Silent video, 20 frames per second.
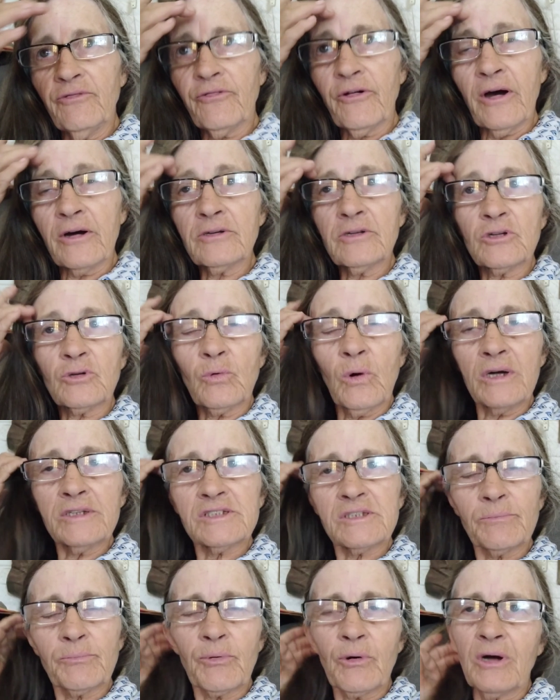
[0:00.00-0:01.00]
found it
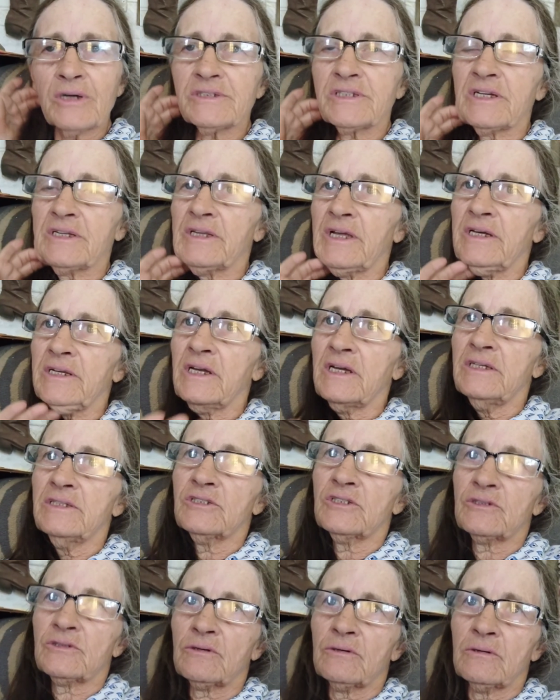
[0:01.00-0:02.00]
quite surprising that
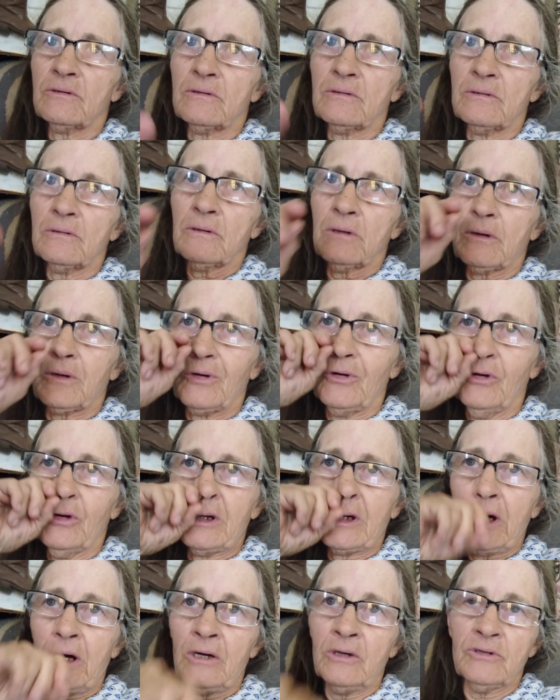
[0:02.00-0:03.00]
his
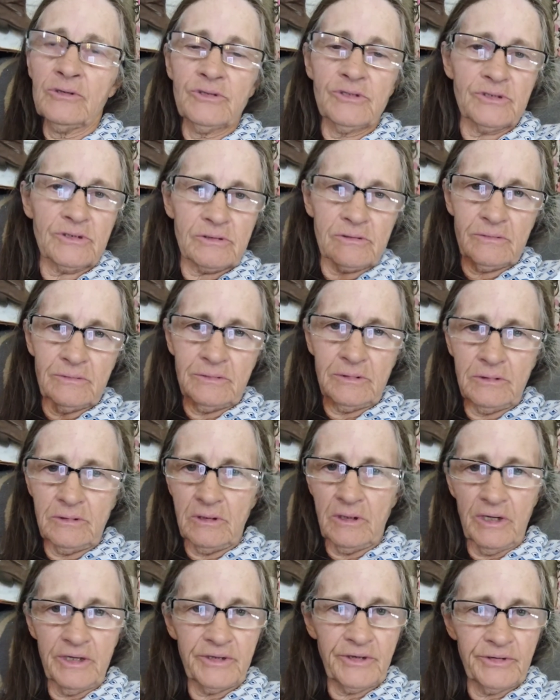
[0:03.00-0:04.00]
glucose,
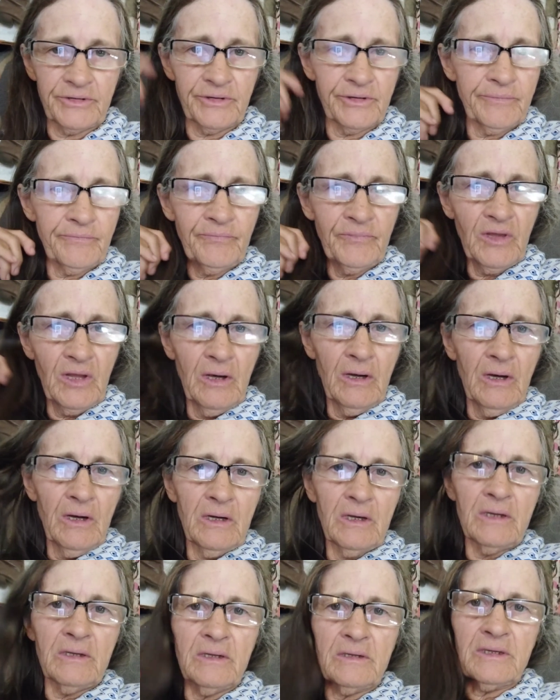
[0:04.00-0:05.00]
I don't know,
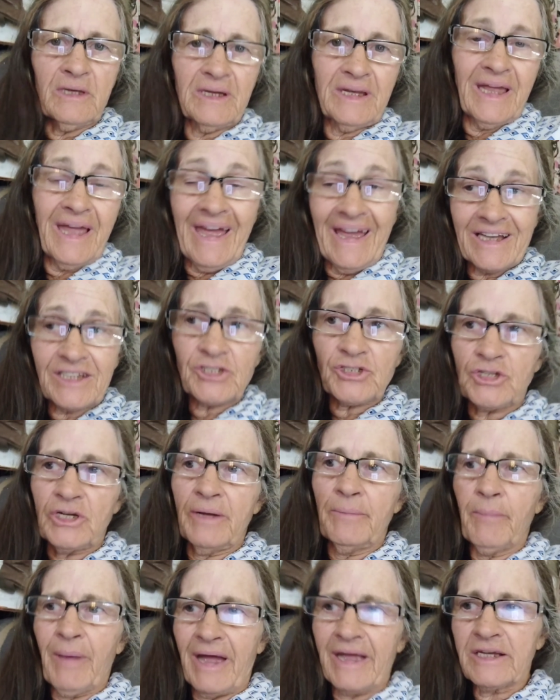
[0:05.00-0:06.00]
that he
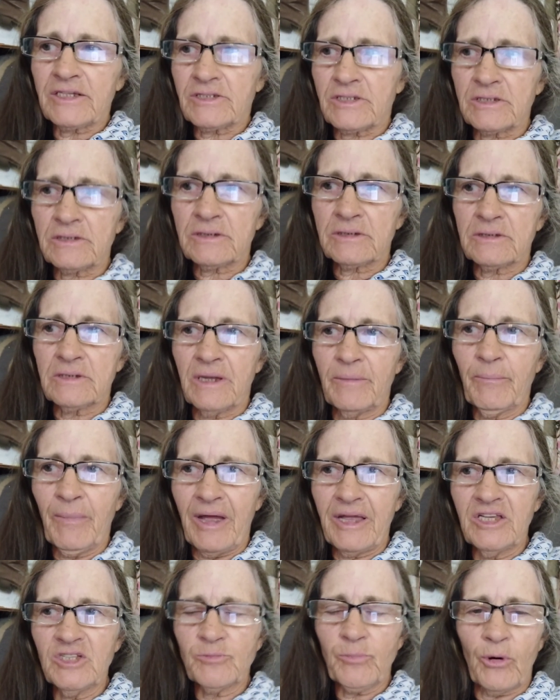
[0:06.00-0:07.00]
actually makes it,
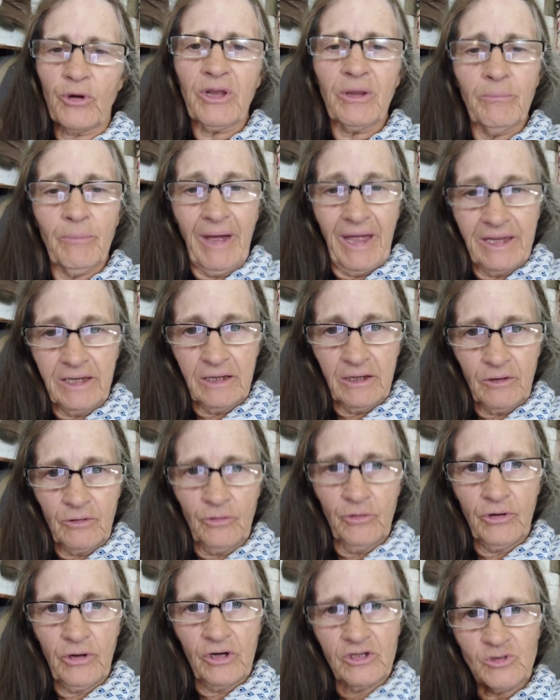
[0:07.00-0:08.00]
his body making
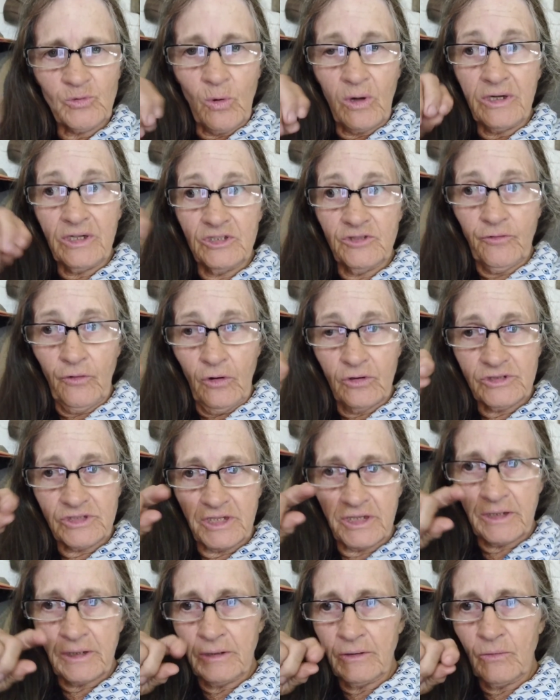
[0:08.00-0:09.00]
glucose while he's
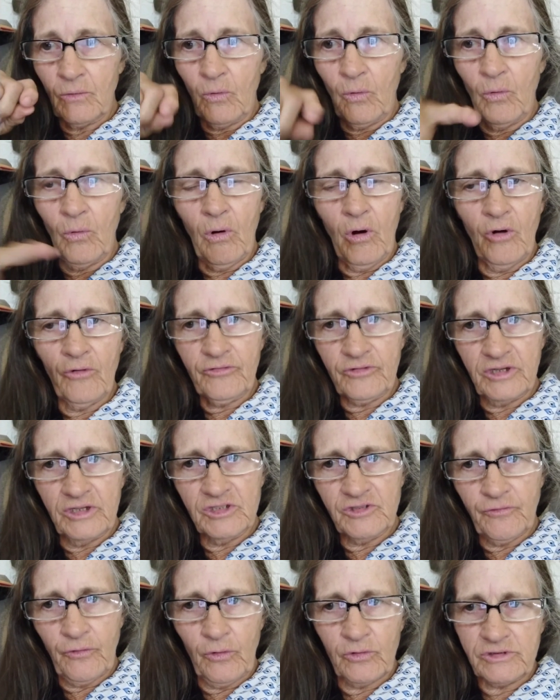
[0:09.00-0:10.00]
fasting or after
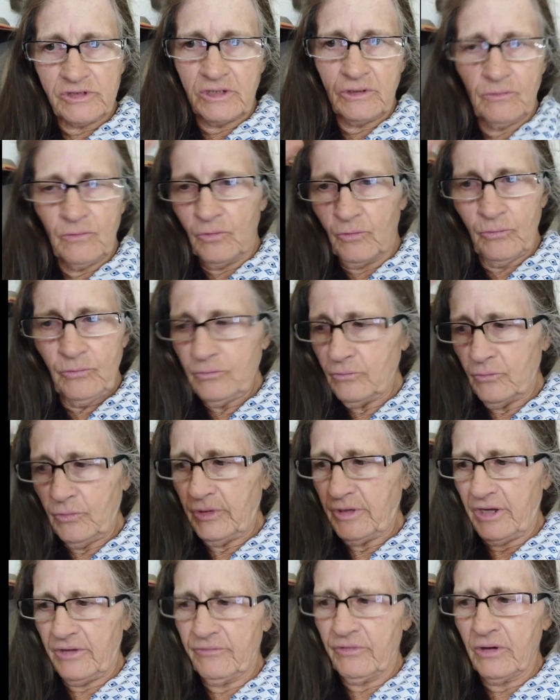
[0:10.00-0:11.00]
he's fasting or
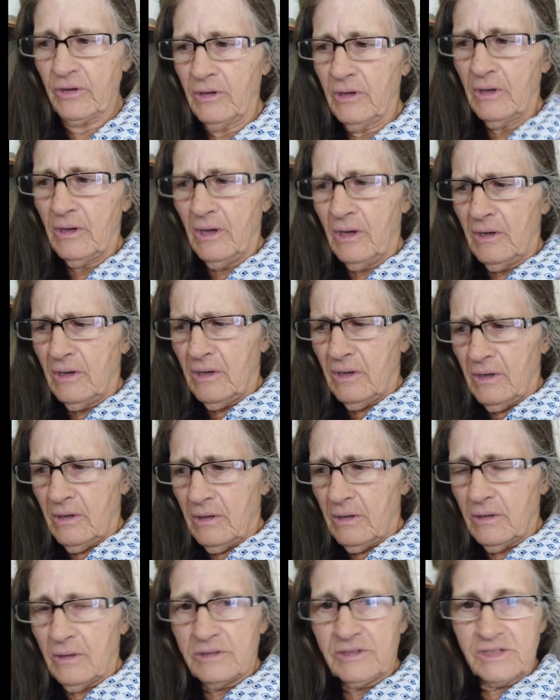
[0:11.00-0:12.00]
whatever.
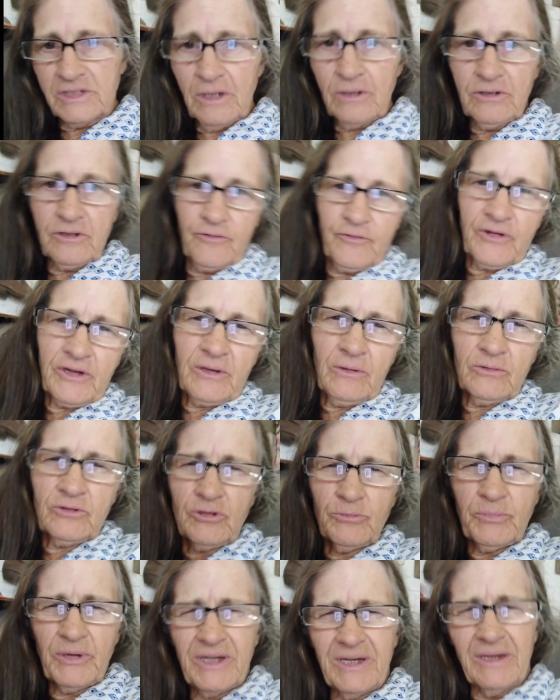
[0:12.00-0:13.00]
It's so difficult
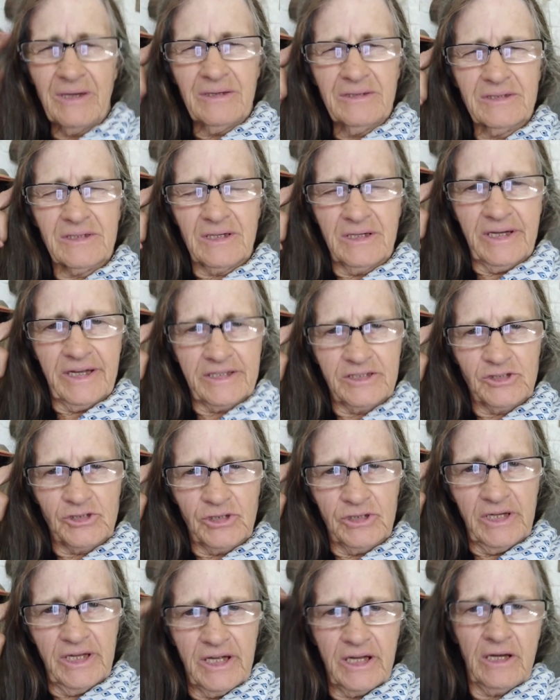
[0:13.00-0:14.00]
to be
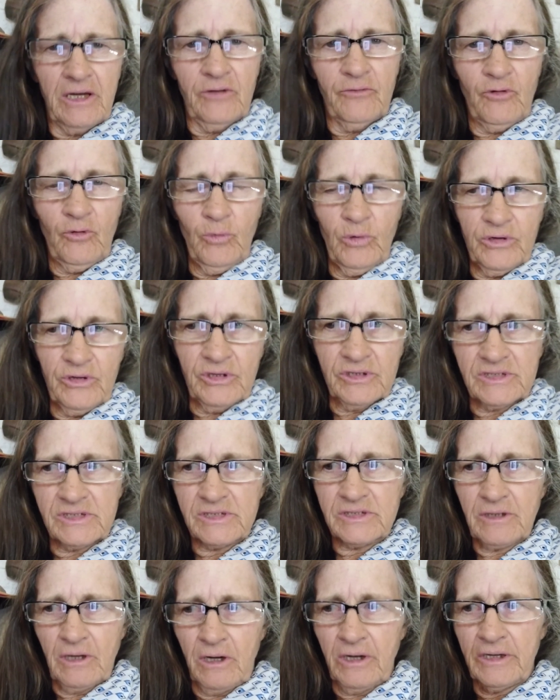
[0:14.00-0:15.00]
intellectually clever with this
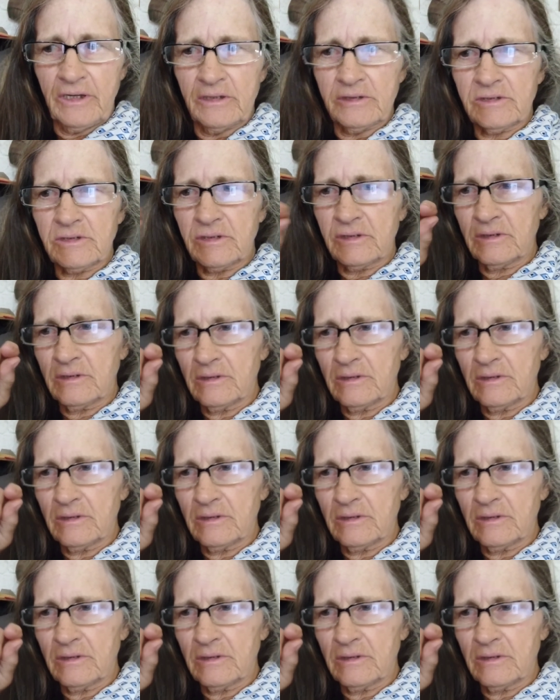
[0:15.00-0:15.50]
diet.